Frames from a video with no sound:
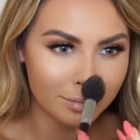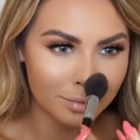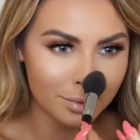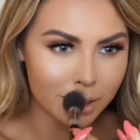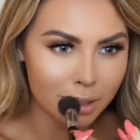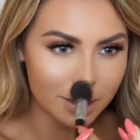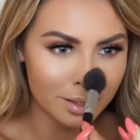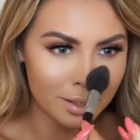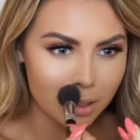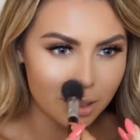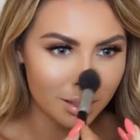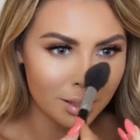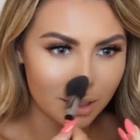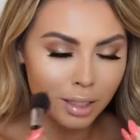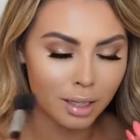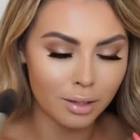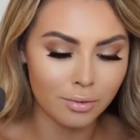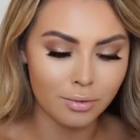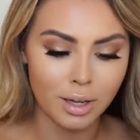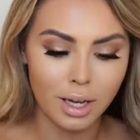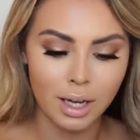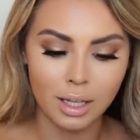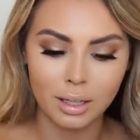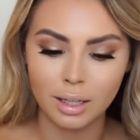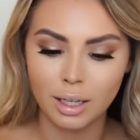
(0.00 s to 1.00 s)
I just
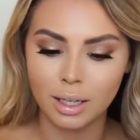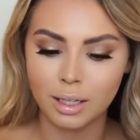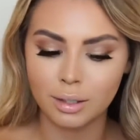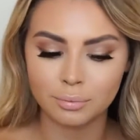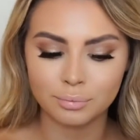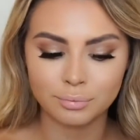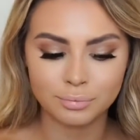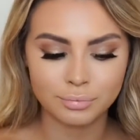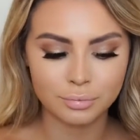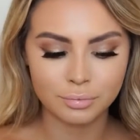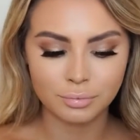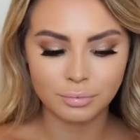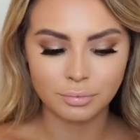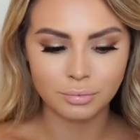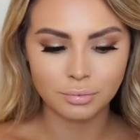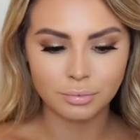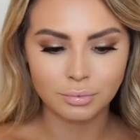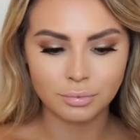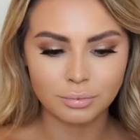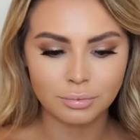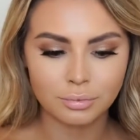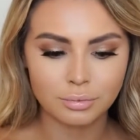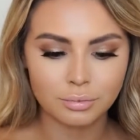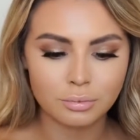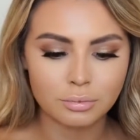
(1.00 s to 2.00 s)
love highlight.
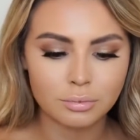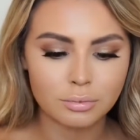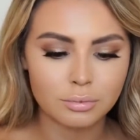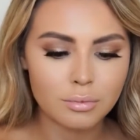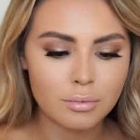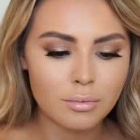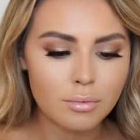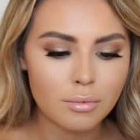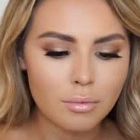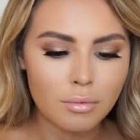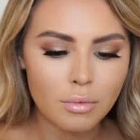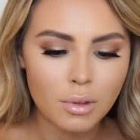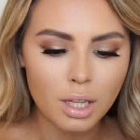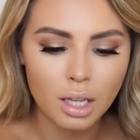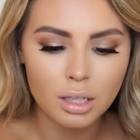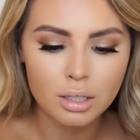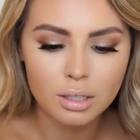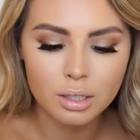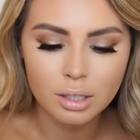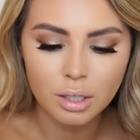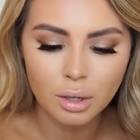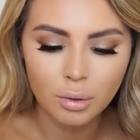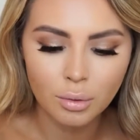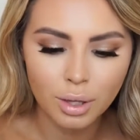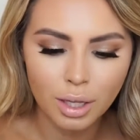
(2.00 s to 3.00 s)

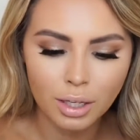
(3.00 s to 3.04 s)
So